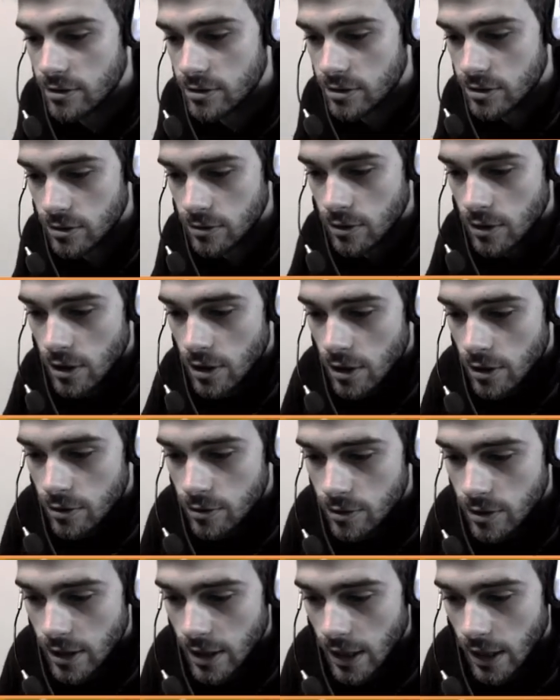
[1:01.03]
So
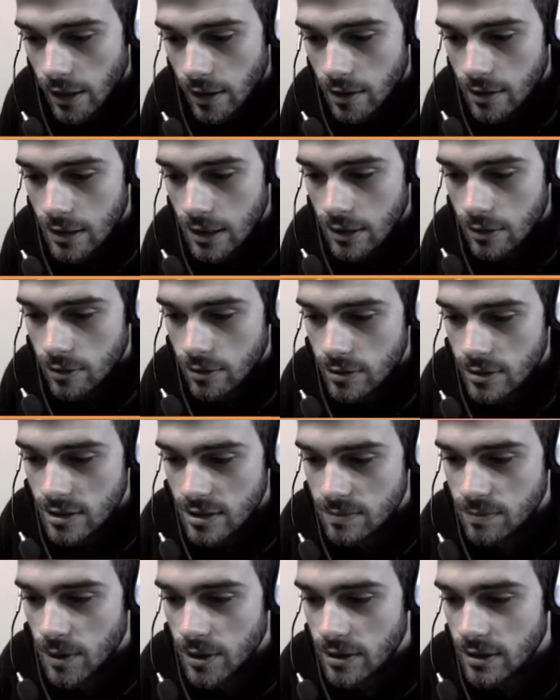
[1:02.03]
you can click on
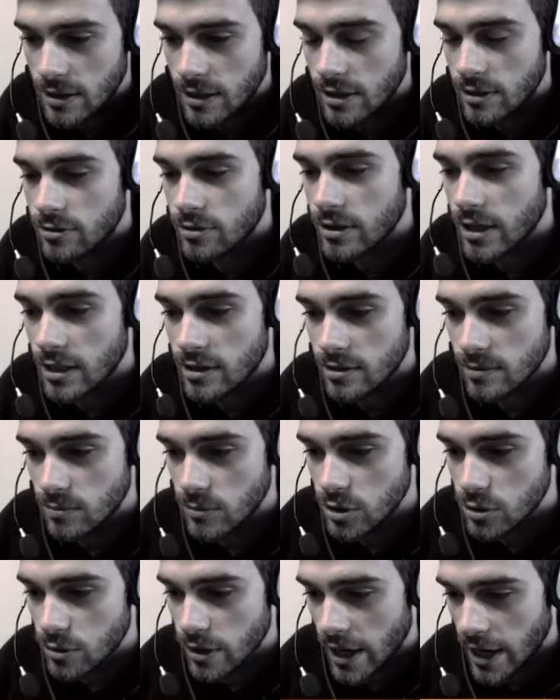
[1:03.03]
this button here to get some
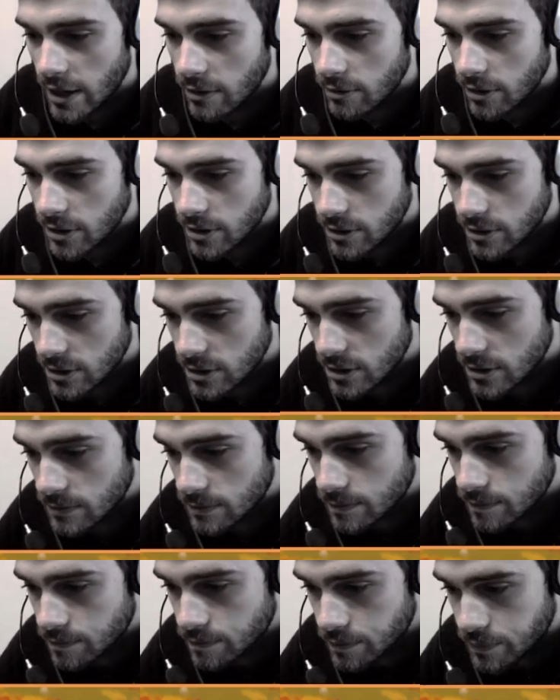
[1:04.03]
new characters.
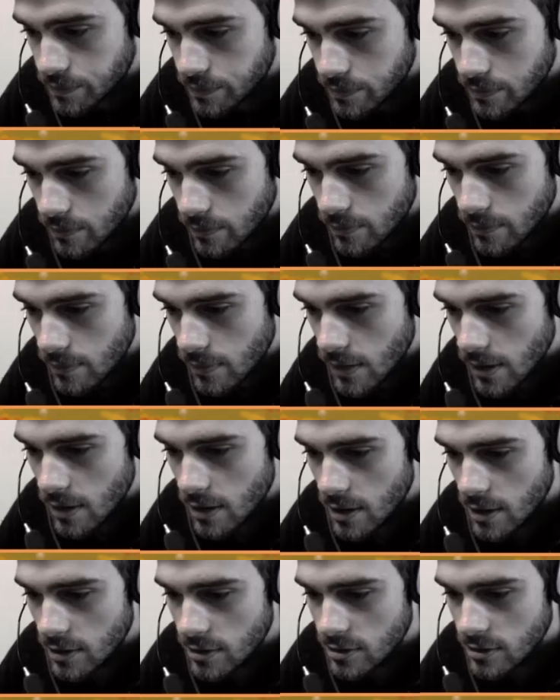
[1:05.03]

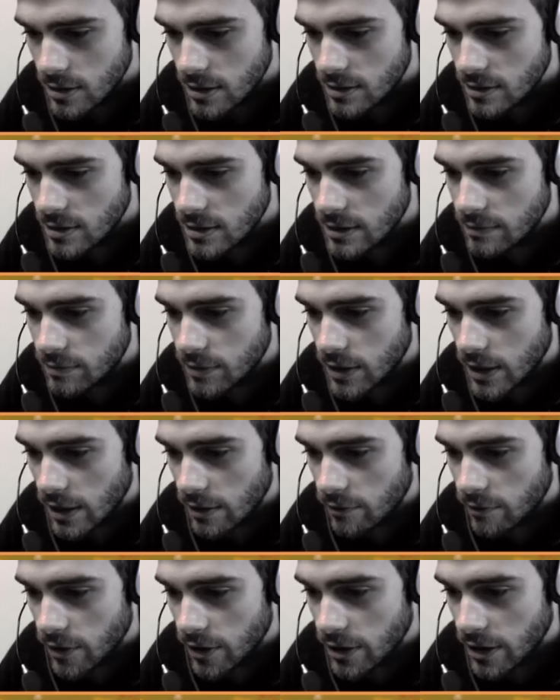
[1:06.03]
So let's see if we can
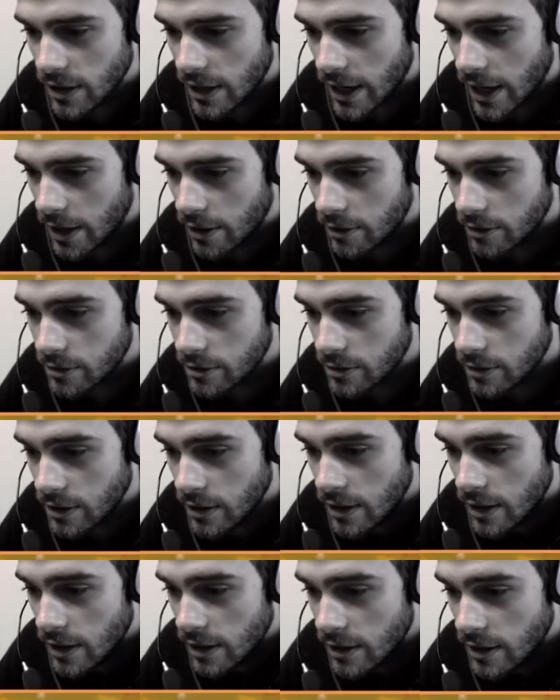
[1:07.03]
find a character
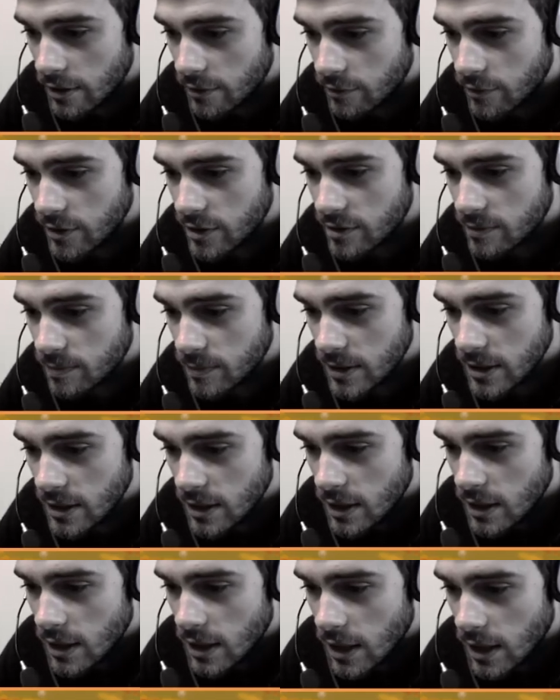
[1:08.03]
that fits me.
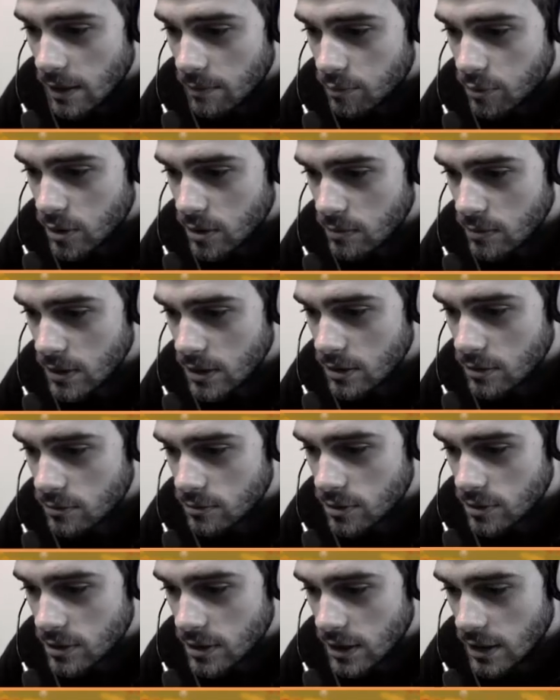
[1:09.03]
I'm probably going
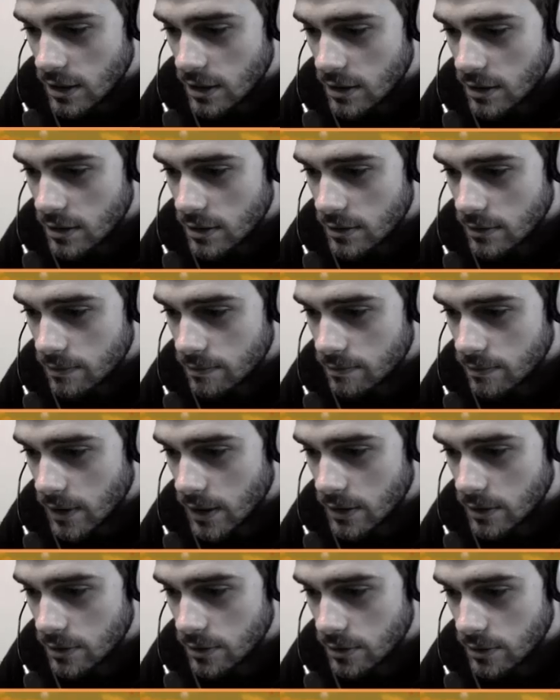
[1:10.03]
to take,
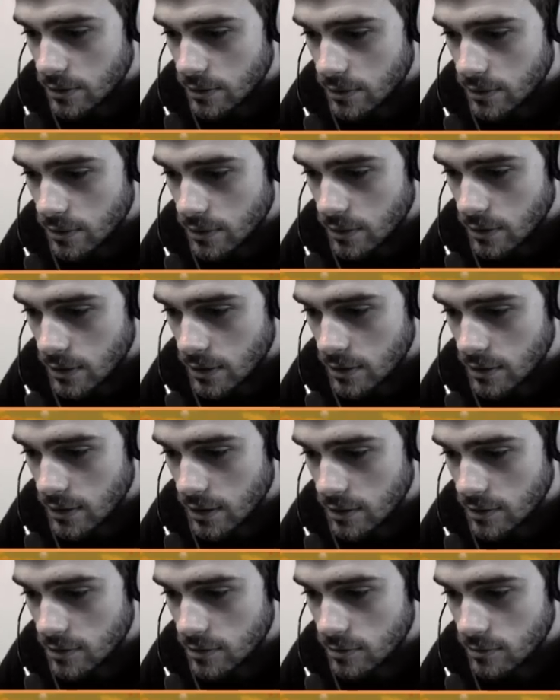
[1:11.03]
I don't know,
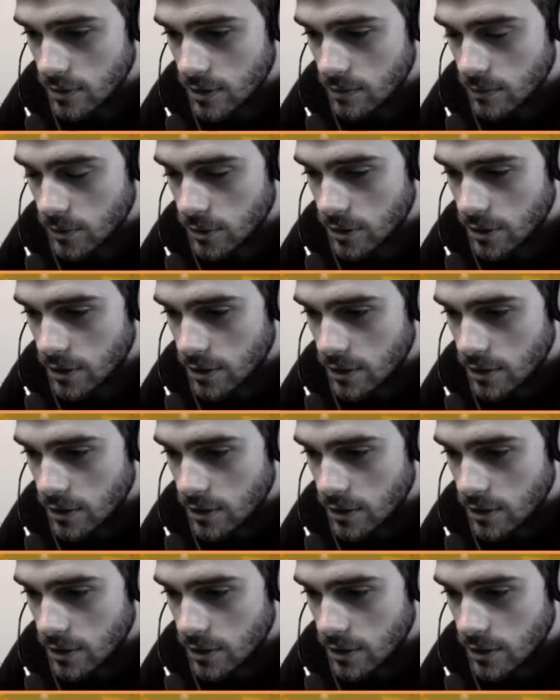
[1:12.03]
let's do one more.